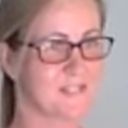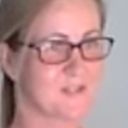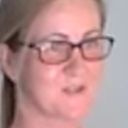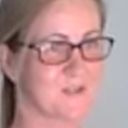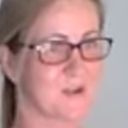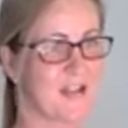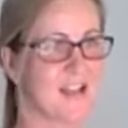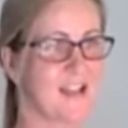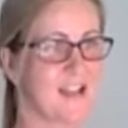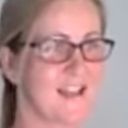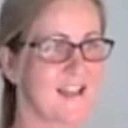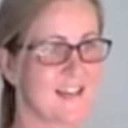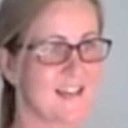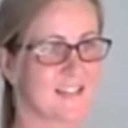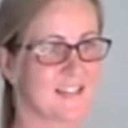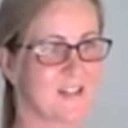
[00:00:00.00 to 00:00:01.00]
So
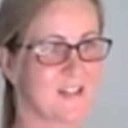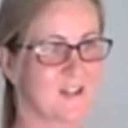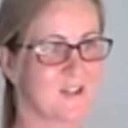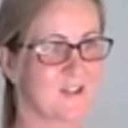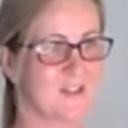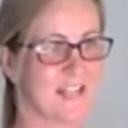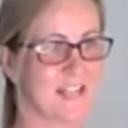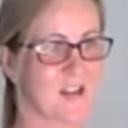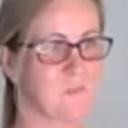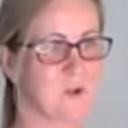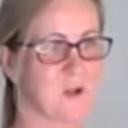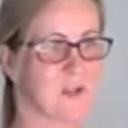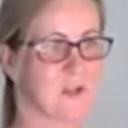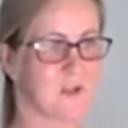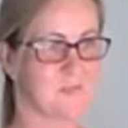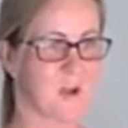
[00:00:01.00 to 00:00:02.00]
hello, and I
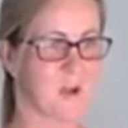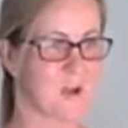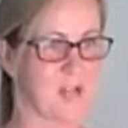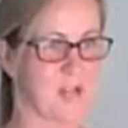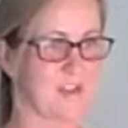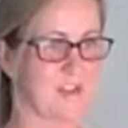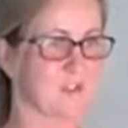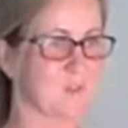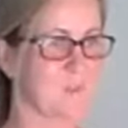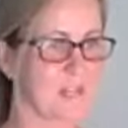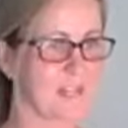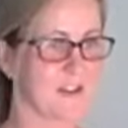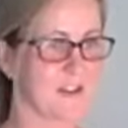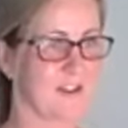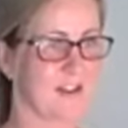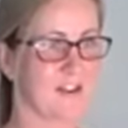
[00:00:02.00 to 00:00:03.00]
welcome everyone
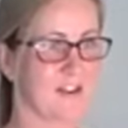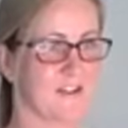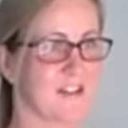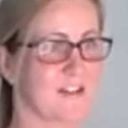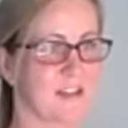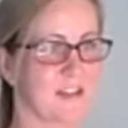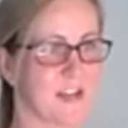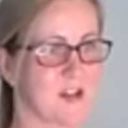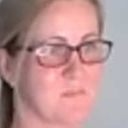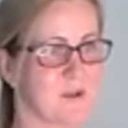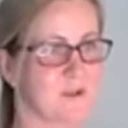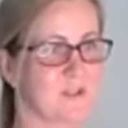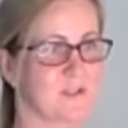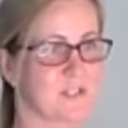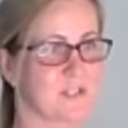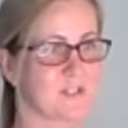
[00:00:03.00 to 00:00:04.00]
in our area to come
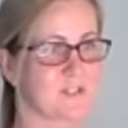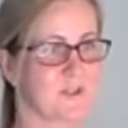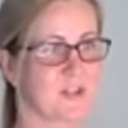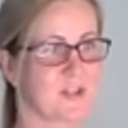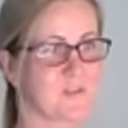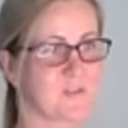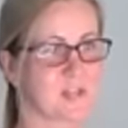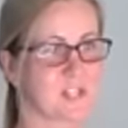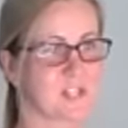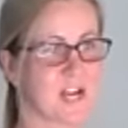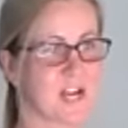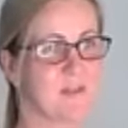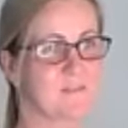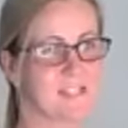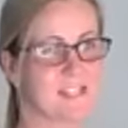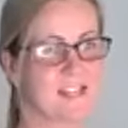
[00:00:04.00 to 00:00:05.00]
out and join our
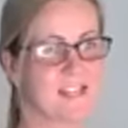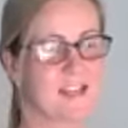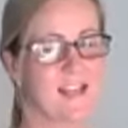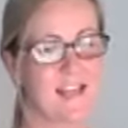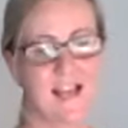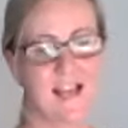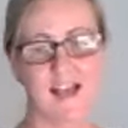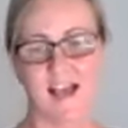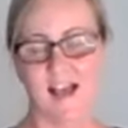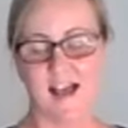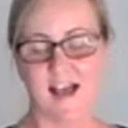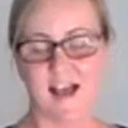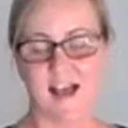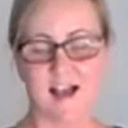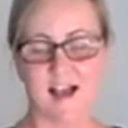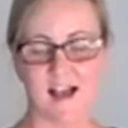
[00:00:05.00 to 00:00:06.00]
workshop.
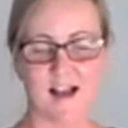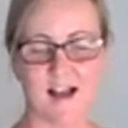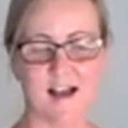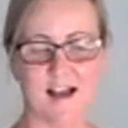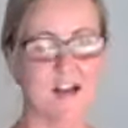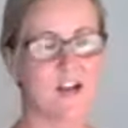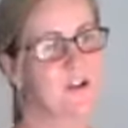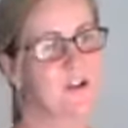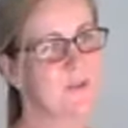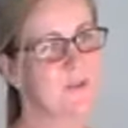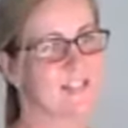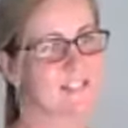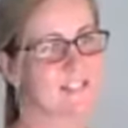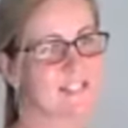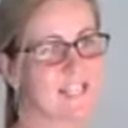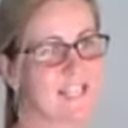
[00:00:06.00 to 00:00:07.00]
What
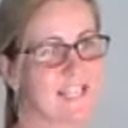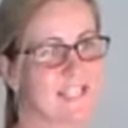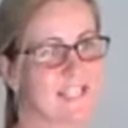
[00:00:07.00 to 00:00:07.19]
else?